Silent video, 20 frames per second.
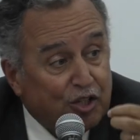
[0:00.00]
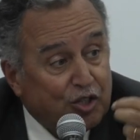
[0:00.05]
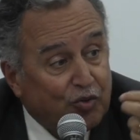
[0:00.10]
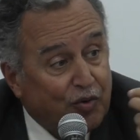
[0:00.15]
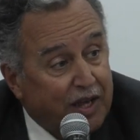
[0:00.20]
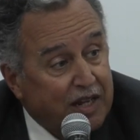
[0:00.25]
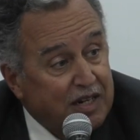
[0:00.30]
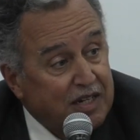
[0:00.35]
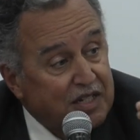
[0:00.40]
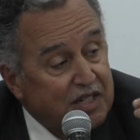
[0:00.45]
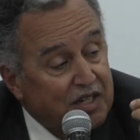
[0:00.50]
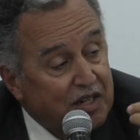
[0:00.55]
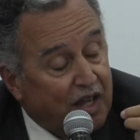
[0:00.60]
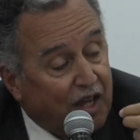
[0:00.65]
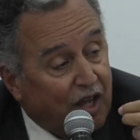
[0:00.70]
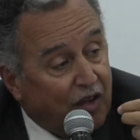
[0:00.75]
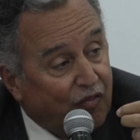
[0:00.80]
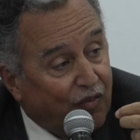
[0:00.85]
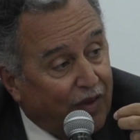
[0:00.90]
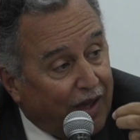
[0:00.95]
trends
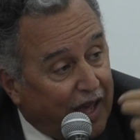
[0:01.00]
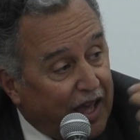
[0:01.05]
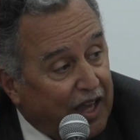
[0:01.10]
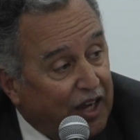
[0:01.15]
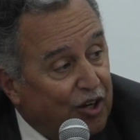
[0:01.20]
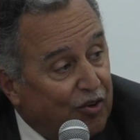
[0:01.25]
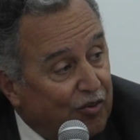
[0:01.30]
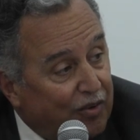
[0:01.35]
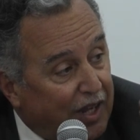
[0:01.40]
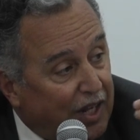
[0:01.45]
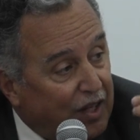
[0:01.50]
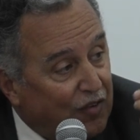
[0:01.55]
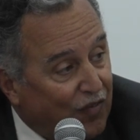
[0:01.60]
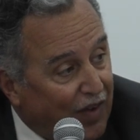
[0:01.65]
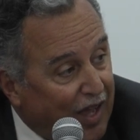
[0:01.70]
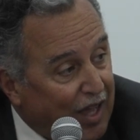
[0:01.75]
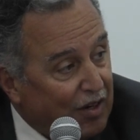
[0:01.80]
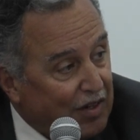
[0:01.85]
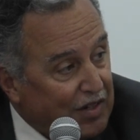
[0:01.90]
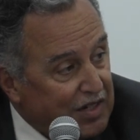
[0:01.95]
of anger and
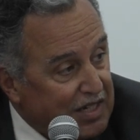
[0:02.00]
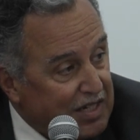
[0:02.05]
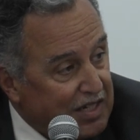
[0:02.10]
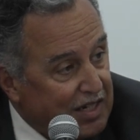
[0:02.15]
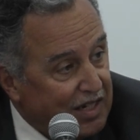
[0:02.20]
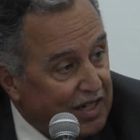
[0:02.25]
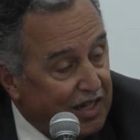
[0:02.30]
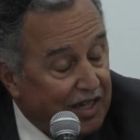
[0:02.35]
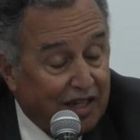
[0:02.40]
violence,